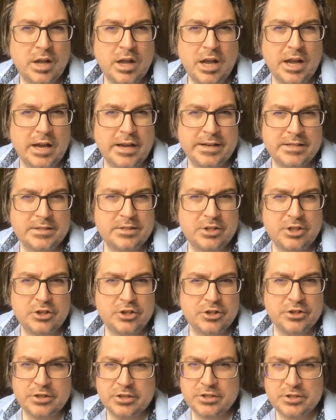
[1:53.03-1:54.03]
an
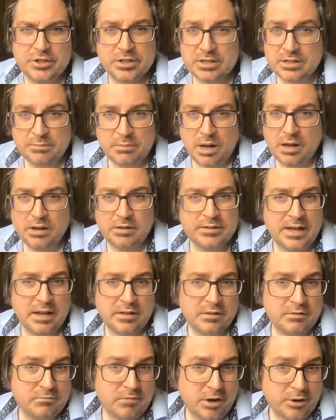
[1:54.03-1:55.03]
institution that's just a mile down
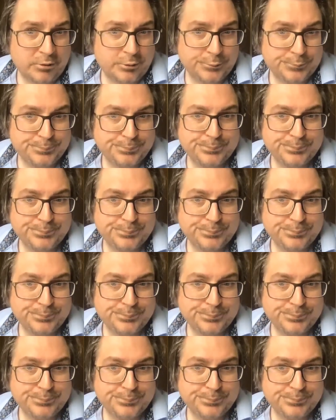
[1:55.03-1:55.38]
the road.